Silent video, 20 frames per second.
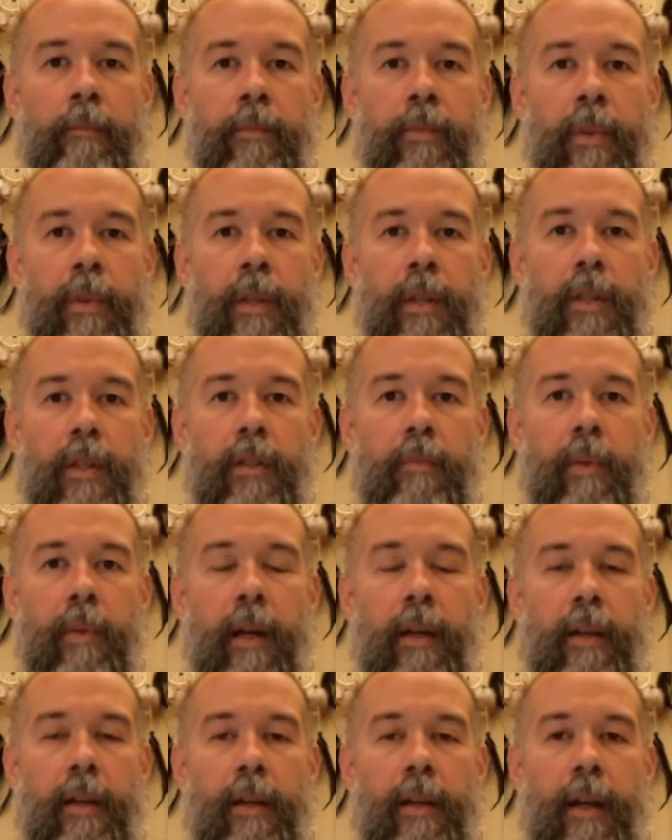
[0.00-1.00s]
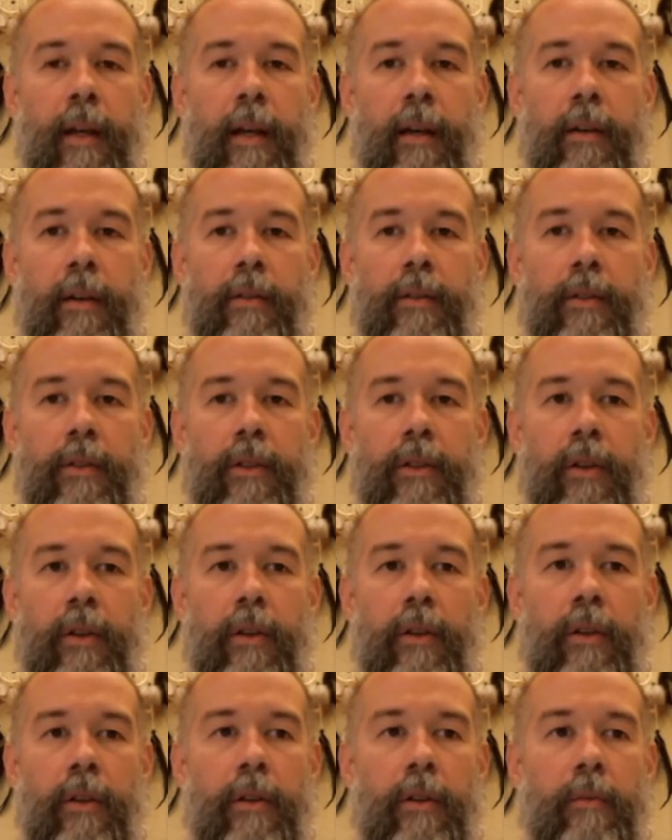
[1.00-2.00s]
expanding out to
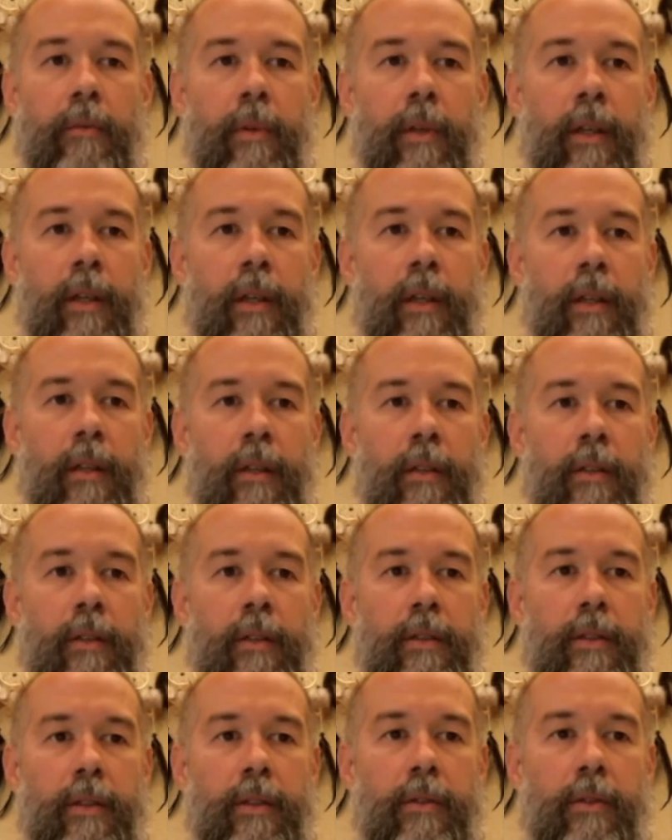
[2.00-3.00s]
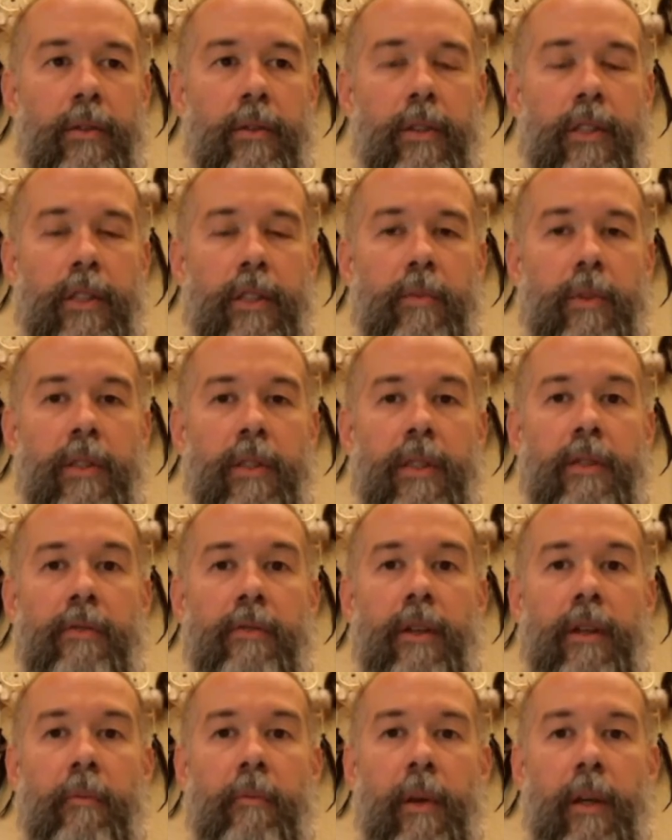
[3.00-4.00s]
all beings or to
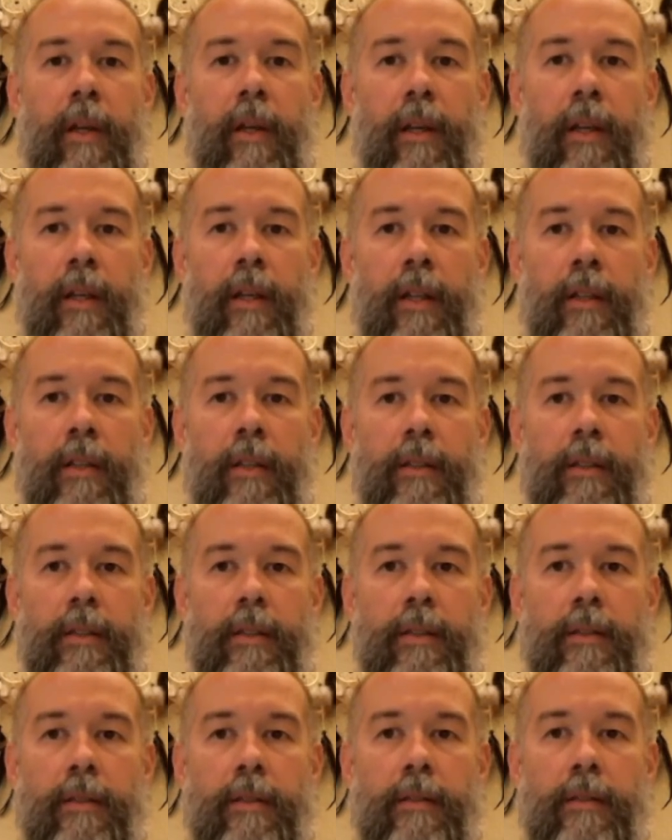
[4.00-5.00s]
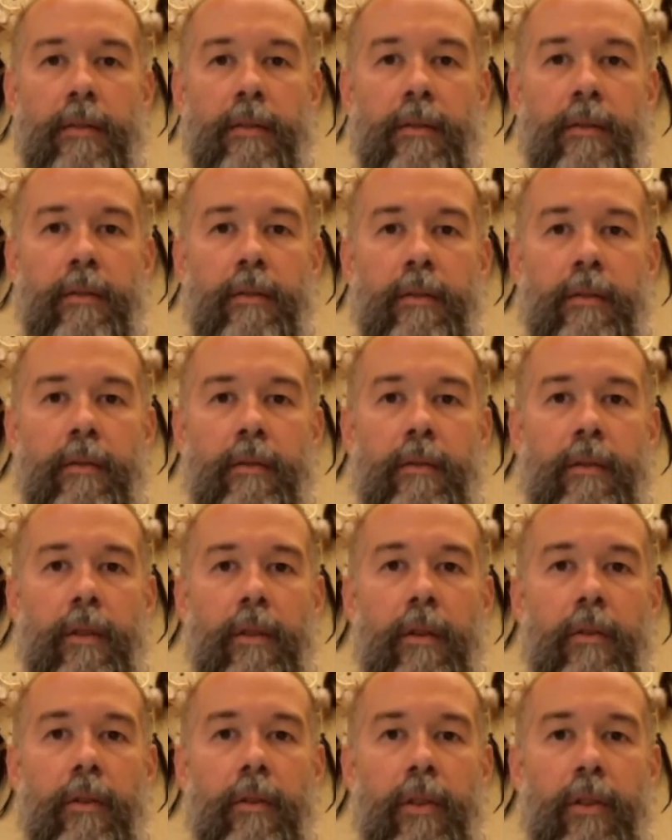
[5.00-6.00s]
specific beings,
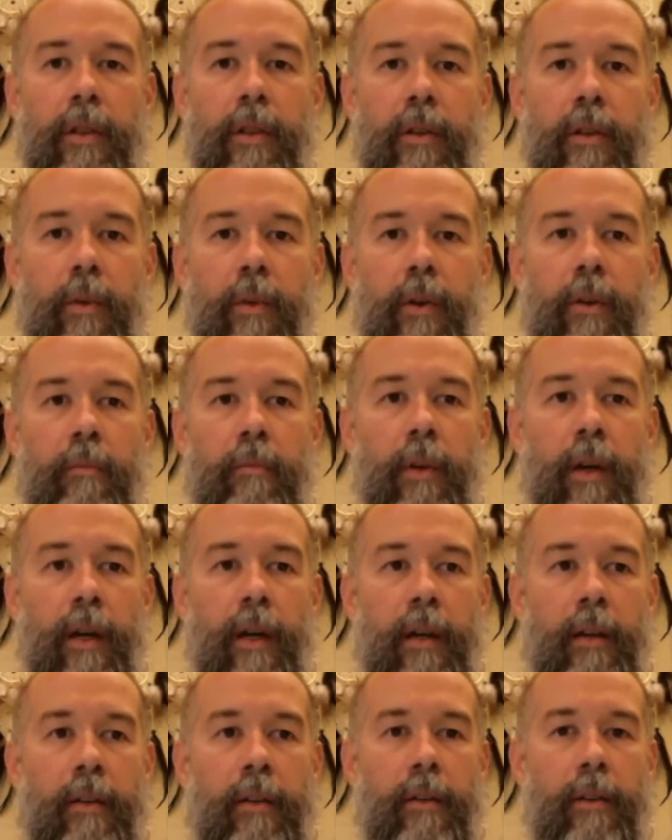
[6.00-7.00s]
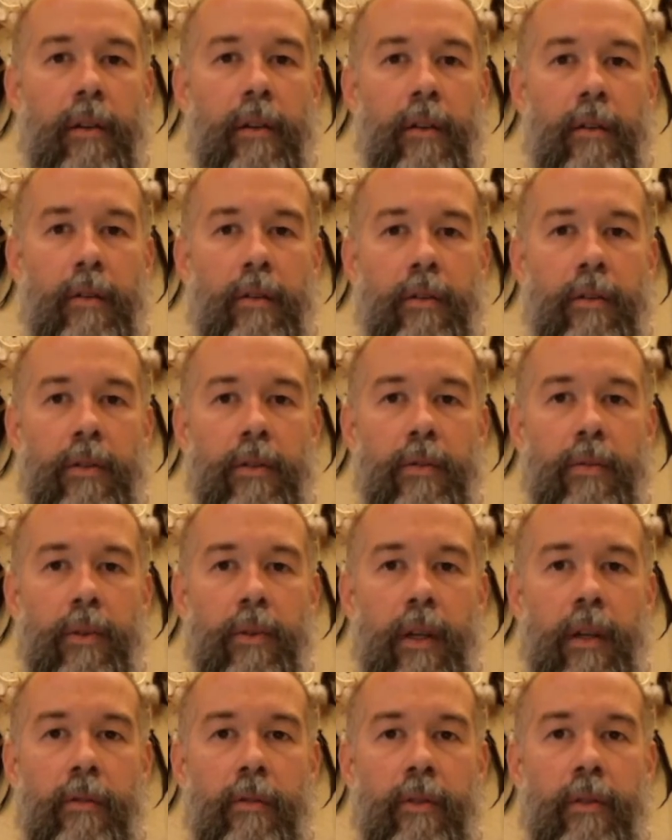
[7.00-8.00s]
noticing where the mind goes,
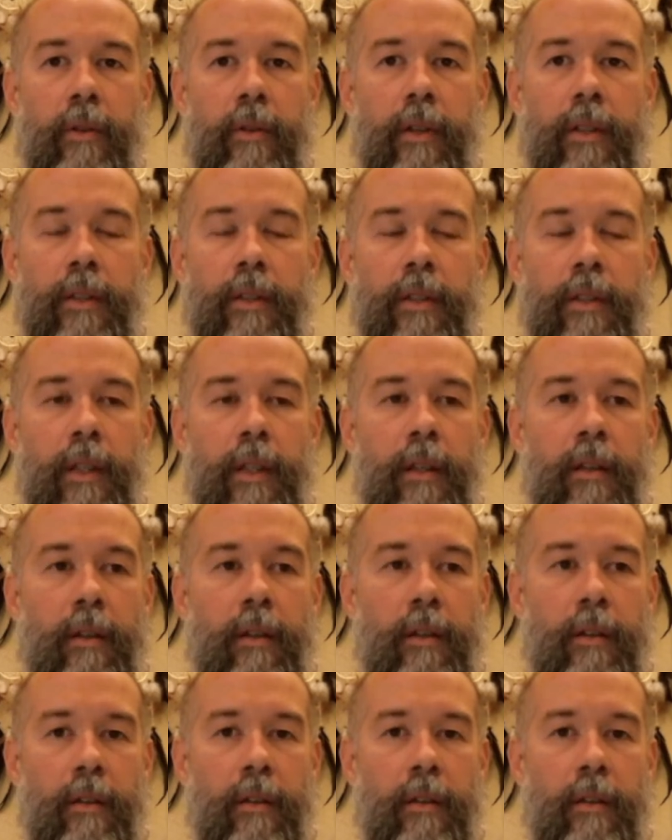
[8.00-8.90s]
wherever it's needed.